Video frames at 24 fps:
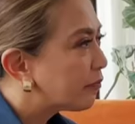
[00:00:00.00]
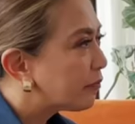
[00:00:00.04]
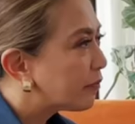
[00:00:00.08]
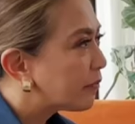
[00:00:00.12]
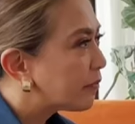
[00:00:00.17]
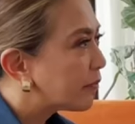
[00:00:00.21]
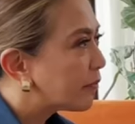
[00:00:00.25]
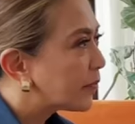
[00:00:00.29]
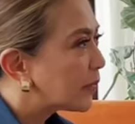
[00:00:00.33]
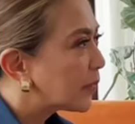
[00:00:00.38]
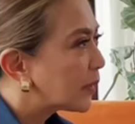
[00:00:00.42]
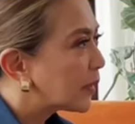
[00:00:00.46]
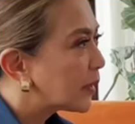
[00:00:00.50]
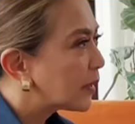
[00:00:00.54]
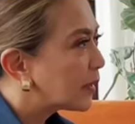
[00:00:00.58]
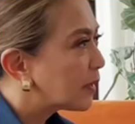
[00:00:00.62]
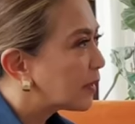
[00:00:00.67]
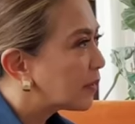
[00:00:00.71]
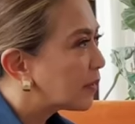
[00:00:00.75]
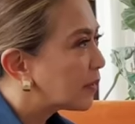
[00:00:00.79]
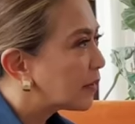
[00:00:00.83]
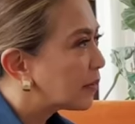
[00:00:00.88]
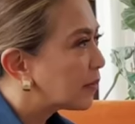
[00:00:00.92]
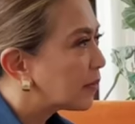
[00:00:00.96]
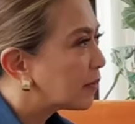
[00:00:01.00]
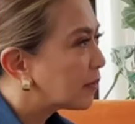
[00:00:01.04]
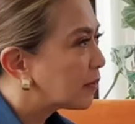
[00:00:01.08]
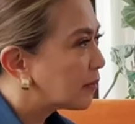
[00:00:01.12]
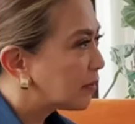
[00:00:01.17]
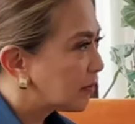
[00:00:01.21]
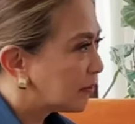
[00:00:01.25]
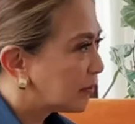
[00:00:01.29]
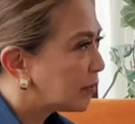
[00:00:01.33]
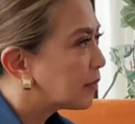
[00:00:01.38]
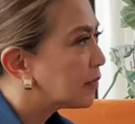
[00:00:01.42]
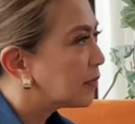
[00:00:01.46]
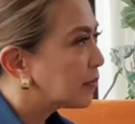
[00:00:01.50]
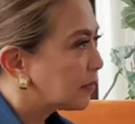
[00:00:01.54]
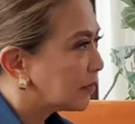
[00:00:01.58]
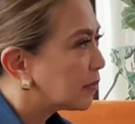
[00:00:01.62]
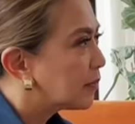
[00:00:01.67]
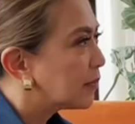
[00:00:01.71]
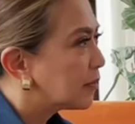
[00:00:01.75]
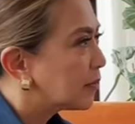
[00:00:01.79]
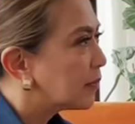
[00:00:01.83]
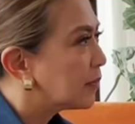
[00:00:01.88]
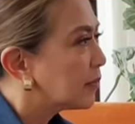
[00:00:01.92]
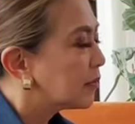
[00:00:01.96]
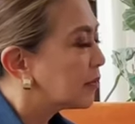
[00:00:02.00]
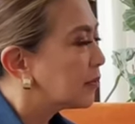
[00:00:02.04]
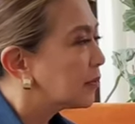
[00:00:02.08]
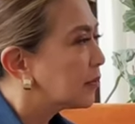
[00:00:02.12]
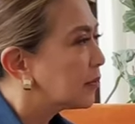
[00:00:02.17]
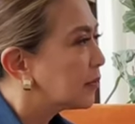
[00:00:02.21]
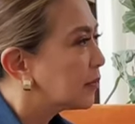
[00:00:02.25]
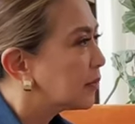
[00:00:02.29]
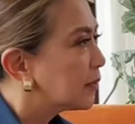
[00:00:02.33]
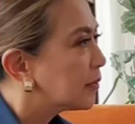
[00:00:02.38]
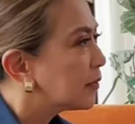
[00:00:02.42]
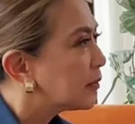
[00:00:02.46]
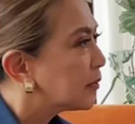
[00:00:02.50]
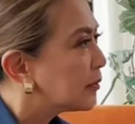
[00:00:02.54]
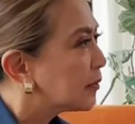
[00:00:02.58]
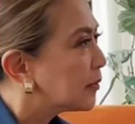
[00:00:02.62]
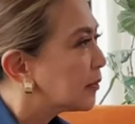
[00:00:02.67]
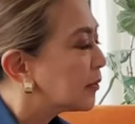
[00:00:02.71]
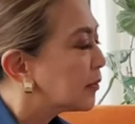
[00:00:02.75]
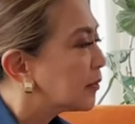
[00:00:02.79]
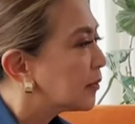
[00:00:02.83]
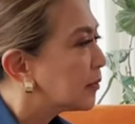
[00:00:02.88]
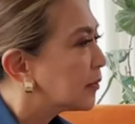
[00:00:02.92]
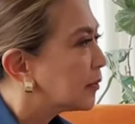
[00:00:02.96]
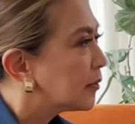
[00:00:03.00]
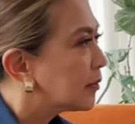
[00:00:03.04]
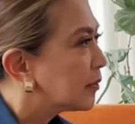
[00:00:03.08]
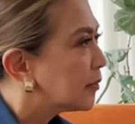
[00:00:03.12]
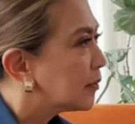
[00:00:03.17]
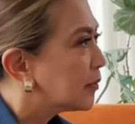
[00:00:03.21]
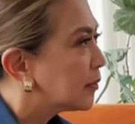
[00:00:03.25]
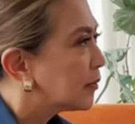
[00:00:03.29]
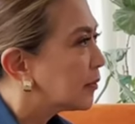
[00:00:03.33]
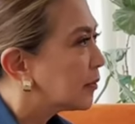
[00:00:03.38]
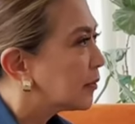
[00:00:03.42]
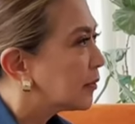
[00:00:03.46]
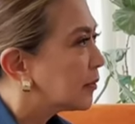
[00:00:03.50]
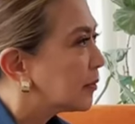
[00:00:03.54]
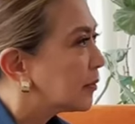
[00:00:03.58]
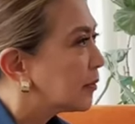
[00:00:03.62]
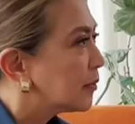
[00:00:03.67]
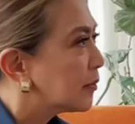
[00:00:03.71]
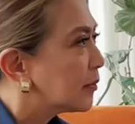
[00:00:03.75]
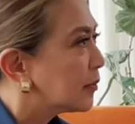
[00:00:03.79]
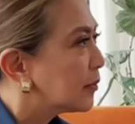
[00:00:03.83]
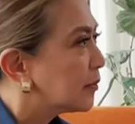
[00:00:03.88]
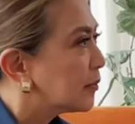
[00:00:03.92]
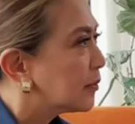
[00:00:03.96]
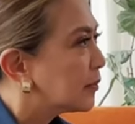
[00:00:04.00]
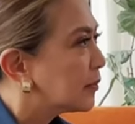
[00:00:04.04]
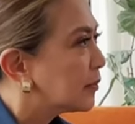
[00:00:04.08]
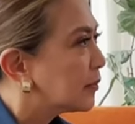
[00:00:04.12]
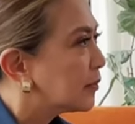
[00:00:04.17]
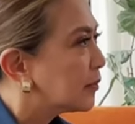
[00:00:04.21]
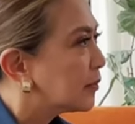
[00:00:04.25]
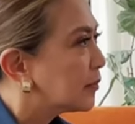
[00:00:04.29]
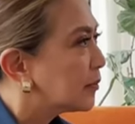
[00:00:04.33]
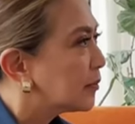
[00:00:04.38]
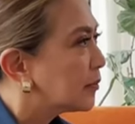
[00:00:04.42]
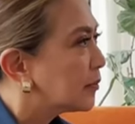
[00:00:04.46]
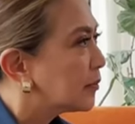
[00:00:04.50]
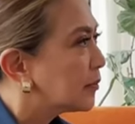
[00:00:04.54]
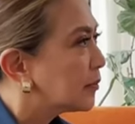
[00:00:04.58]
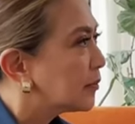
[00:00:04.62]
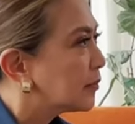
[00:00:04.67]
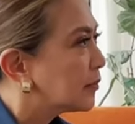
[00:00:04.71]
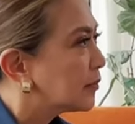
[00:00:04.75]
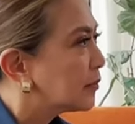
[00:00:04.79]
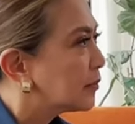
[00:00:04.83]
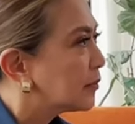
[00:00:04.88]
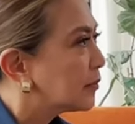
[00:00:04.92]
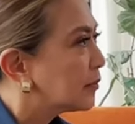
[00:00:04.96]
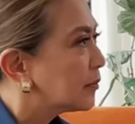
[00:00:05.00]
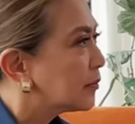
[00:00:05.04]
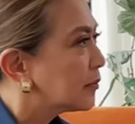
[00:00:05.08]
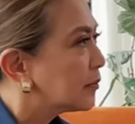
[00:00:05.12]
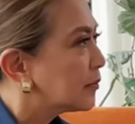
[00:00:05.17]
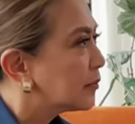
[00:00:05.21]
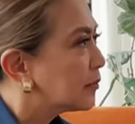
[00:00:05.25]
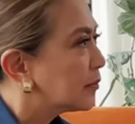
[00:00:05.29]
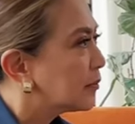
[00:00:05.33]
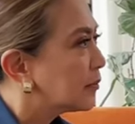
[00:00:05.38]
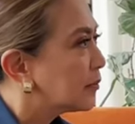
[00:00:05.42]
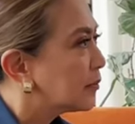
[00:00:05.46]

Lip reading: No words are spoken by the person on screen.